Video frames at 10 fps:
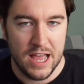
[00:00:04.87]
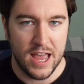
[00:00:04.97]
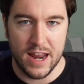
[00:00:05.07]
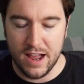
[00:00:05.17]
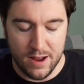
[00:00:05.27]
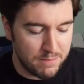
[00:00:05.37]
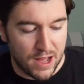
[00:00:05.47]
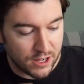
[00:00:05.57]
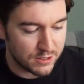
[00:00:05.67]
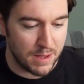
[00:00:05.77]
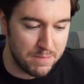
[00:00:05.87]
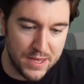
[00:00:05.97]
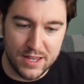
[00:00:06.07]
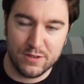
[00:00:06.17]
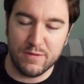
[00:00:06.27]
and I unboxed my
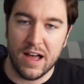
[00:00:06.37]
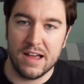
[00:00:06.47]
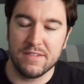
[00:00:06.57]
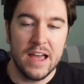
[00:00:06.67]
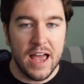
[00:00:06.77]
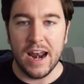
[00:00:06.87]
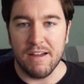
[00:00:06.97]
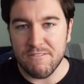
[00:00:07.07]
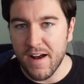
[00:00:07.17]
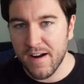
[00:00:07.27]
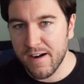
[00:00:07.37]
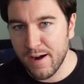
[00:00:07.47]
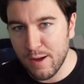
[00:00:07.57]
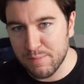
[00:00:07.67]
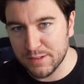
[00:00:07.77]
PS5 and I fired it
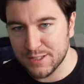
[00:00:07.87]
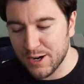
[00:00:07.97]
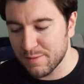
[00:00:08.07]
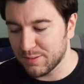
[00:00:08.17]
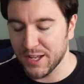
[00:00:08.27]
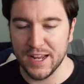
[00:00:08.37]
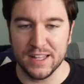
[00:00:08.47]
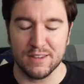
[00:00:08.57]
up and started playing it.